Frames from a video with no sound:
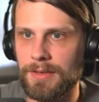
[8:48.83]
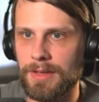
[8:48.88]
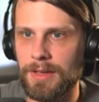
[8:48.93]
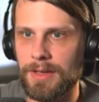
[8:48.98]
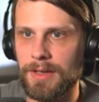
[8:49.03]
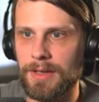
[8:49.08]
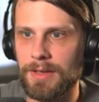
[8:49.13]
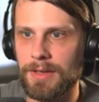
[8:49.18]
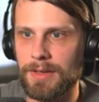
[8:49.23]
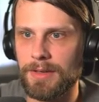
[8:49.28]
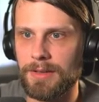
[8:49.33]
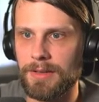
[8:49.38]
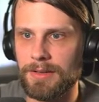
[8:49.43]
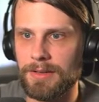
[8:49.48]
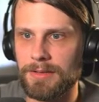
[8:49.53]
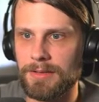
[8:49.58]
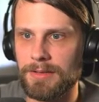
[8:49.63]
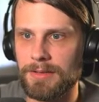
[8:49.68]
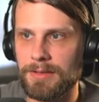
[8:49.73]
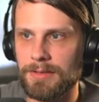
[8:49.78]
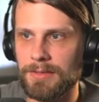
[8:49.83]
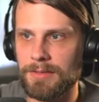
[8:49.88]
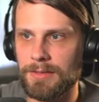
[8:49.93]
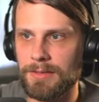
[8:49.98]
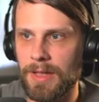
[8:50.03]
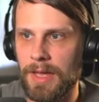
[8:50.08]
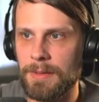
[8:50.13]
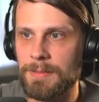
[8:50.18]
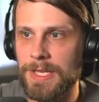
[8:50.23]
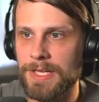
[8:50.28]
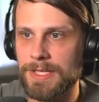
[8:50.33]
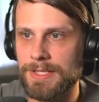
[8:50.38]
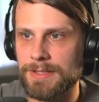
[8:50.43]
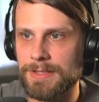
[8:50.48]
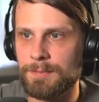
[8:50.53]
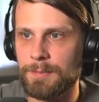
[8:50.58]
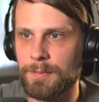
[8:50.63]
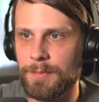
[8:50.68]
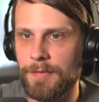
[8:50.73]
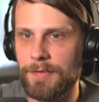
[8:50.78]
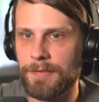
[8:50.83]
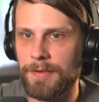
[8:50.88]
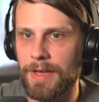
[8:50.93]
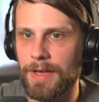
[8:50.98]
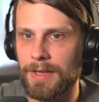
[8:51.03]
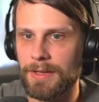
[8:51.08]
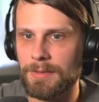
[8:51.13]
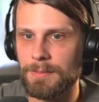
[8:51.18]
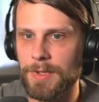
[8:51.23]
I mean, it's fine,